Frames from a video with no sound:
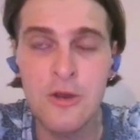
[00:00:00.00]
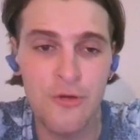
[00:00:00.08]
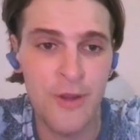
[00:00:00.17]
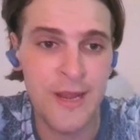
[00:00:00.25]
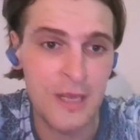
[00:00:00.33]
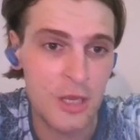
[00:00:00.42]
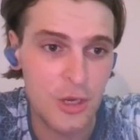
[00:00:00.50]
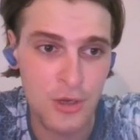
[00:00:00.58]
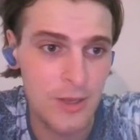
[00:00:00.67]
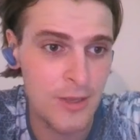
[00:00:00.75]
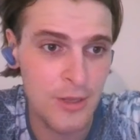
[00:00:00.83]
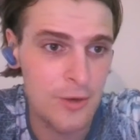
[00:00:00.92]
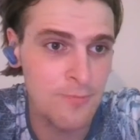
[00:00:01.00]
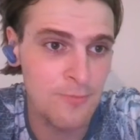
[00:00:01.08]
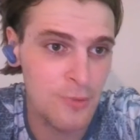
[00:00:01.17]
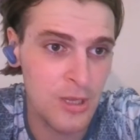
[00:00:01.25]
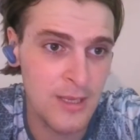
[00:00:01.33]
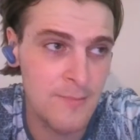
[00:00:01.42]
creating
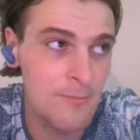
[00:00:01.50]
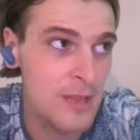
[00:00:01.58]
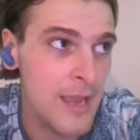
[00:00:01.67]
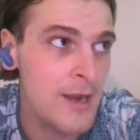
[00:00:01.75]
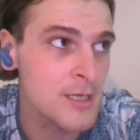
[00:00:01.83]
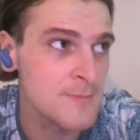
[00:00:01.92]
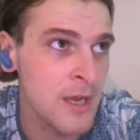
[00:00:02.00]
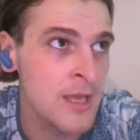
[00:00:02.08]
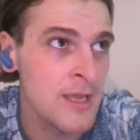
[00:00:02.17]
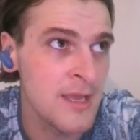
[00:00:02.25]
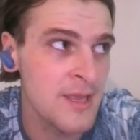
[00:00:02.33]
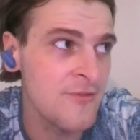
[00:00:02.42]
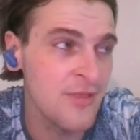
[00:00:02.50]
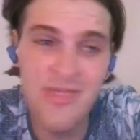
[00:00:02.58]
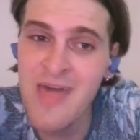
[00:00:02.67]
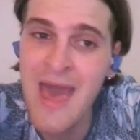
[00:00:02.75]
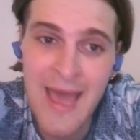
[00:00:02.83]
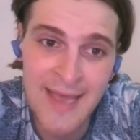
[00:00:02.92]
brilliant players, but even
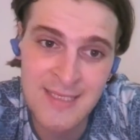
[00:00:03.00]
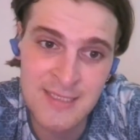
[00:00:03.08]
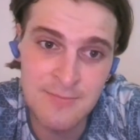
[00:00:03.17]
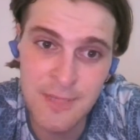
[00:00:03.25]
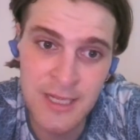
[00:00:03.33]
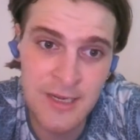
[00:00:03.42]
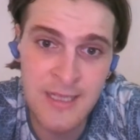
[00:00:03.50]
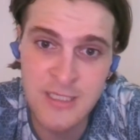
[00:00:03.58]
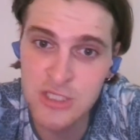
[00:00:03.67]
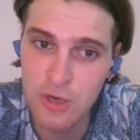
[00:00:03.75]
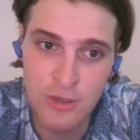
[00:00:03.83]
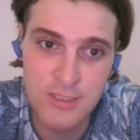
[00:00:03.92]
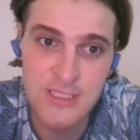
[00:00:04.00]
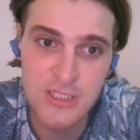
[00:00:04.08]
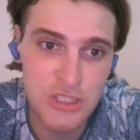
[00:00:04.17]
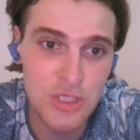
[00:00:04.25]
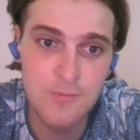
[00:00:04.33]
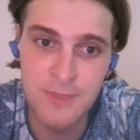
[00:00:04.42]
that hasn't been as strong as it
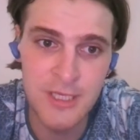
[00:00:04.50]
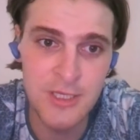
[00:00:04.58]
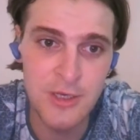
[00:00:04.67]
should be.